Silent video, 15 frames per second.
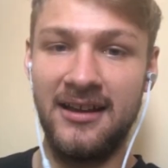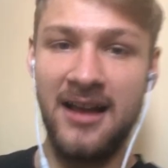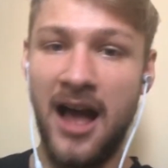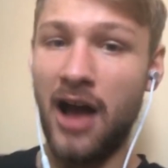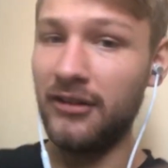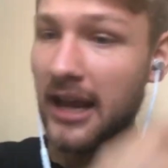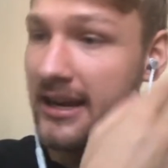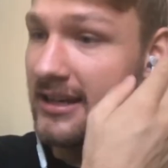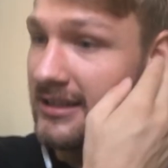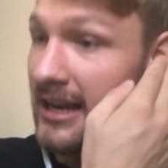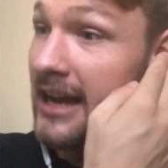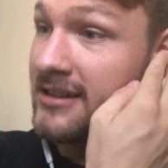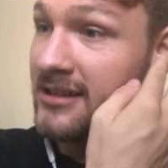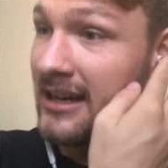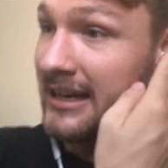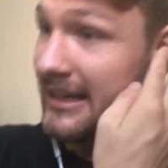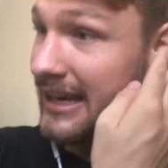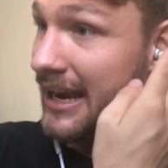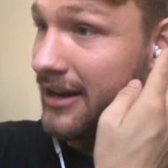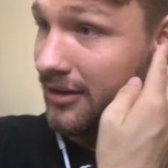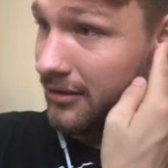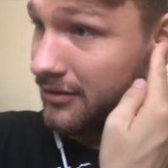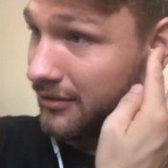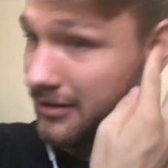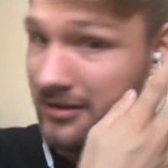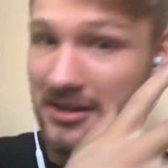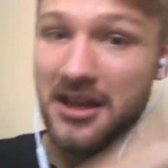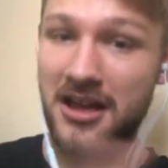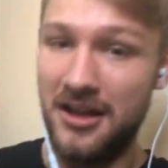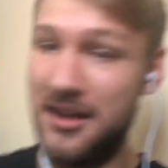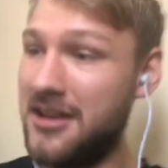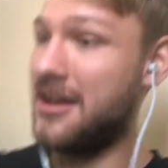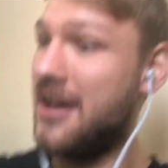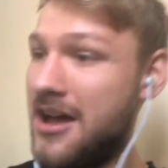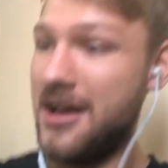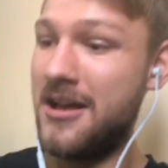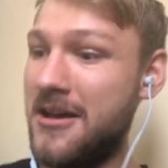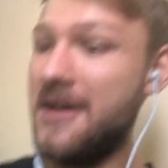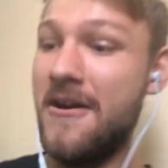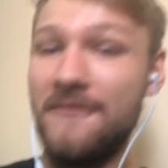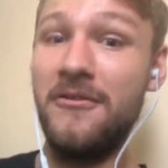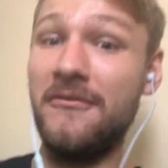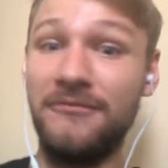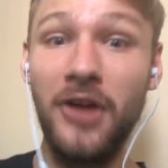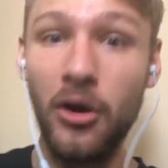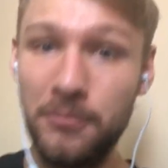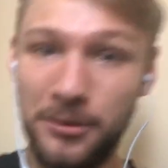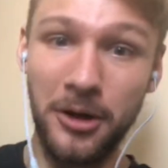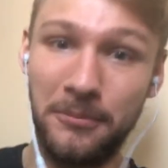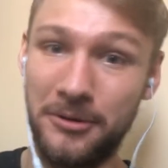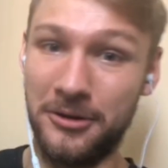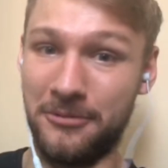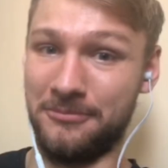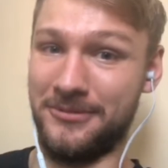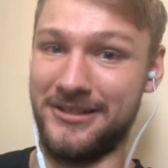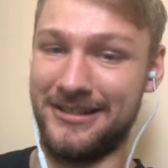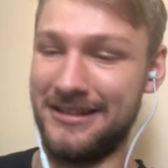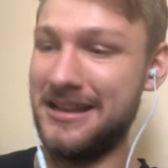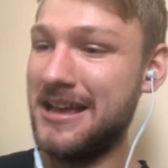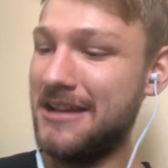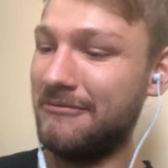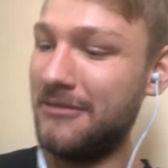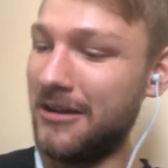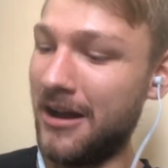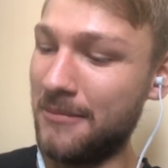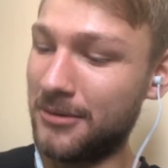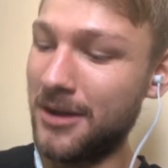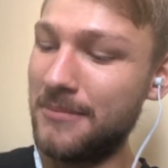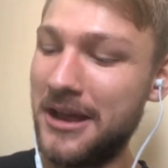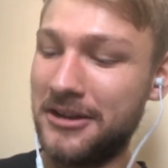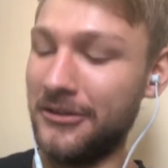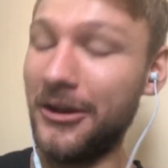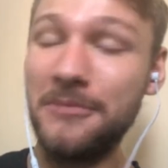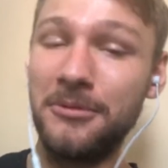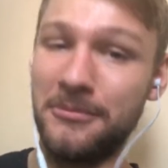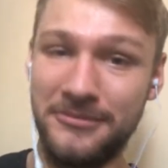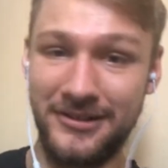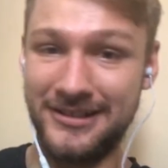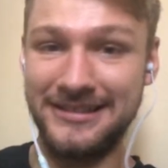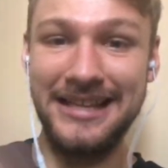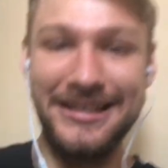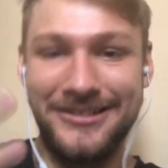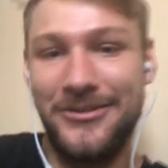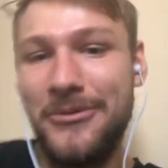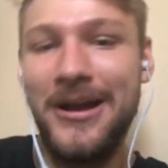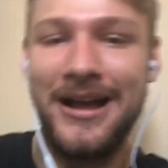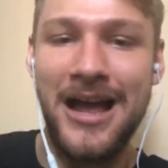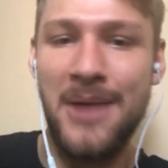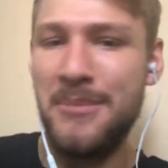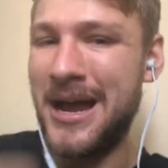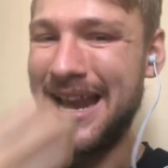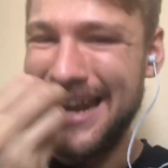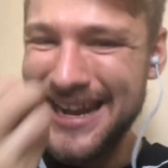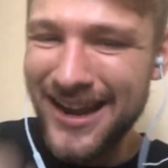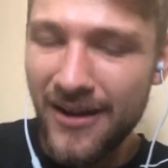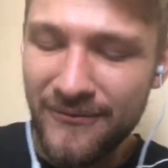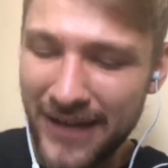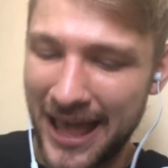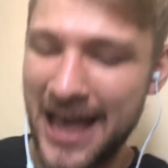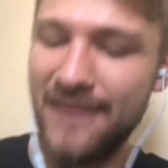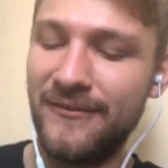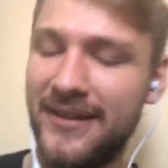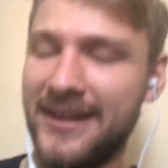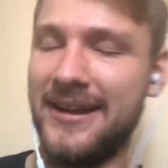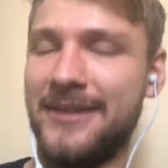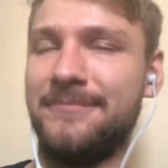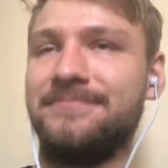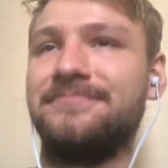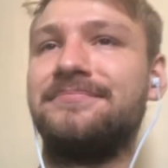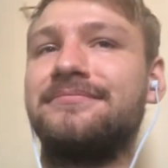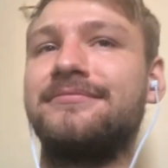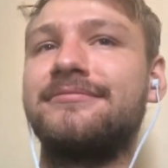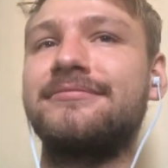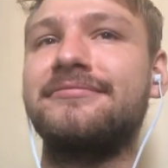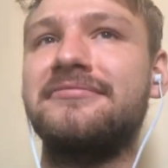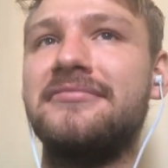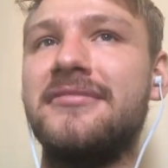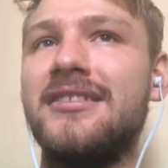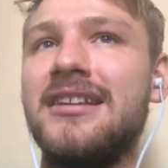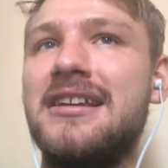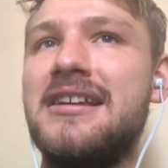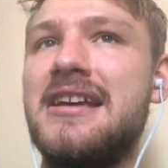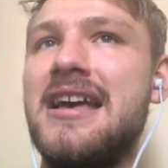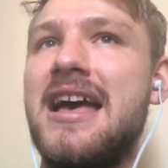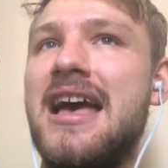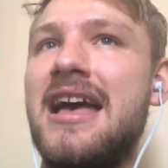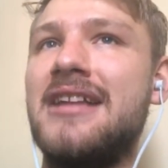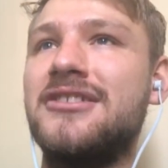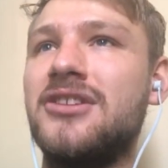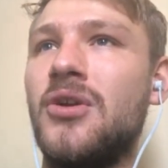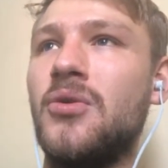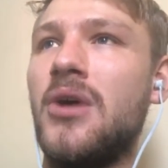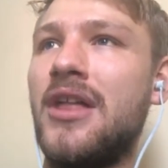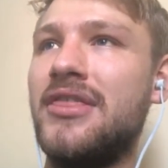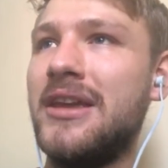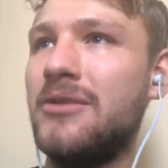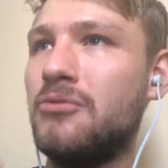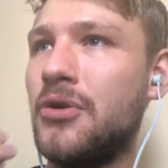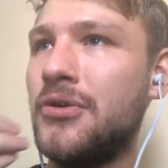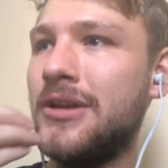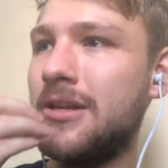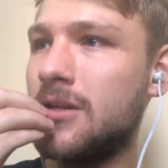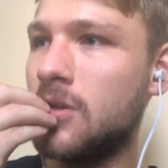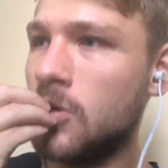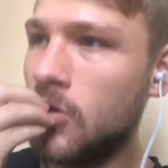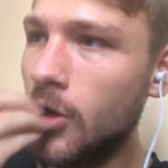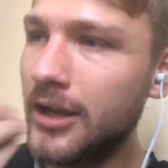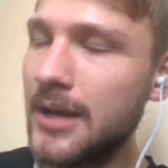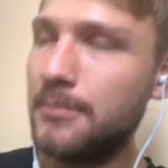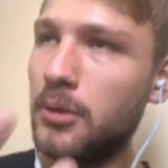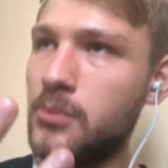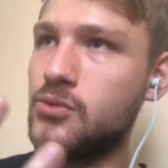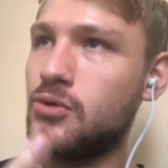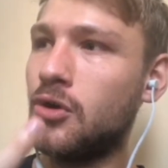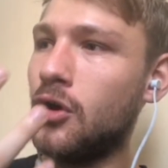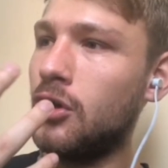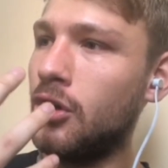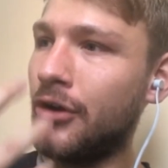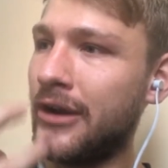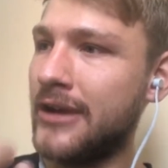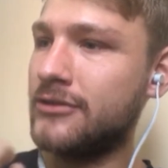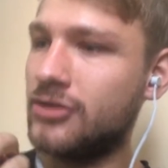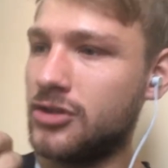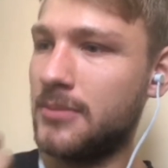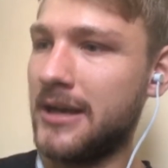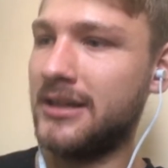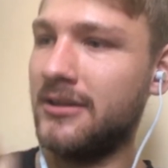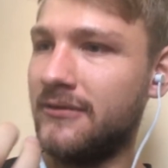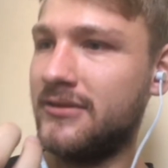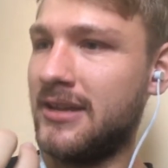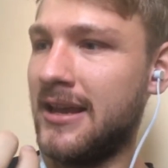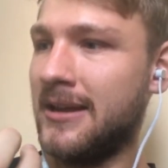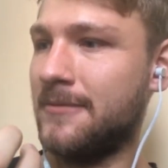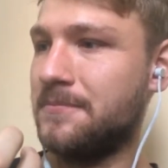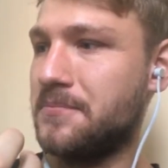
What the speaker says: I'll take dyslexia any day for no problems compared to no problems, because that's the way I am. I love having it. And so I think when you look at problems, you've got to look at perspective saying,